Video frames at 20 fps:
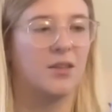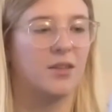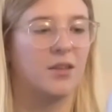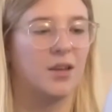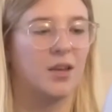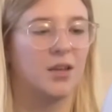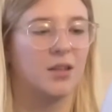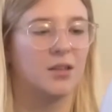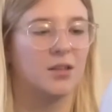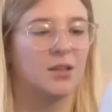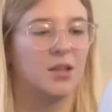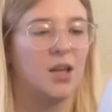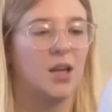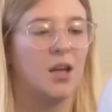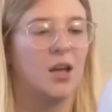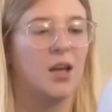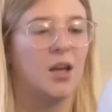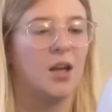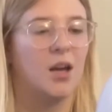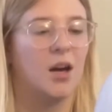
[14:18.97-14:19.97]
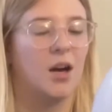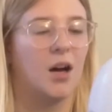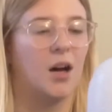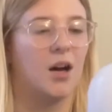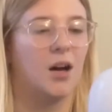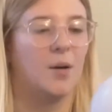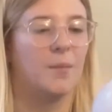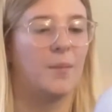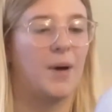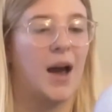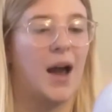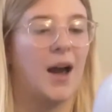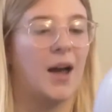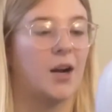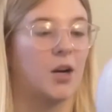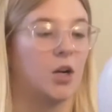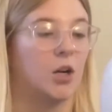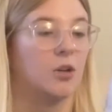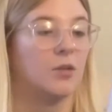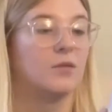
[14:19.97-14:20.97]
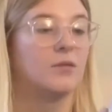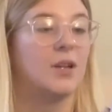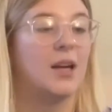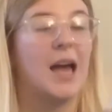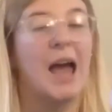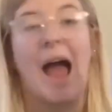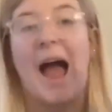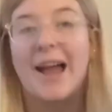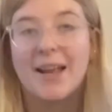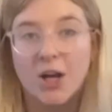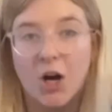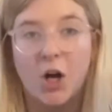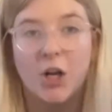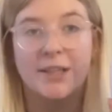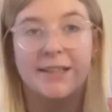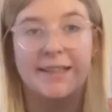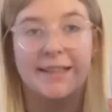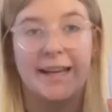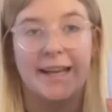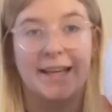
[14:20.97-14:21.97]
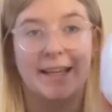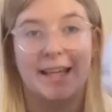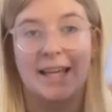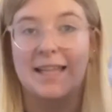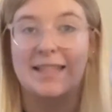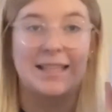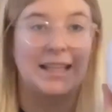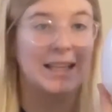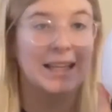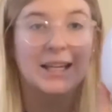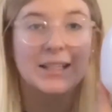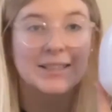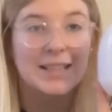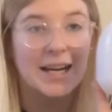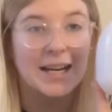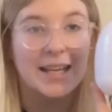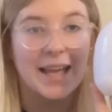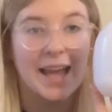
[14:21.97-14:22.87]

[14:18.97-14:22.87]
think. I don't know. I call it an egg. It's a little tiny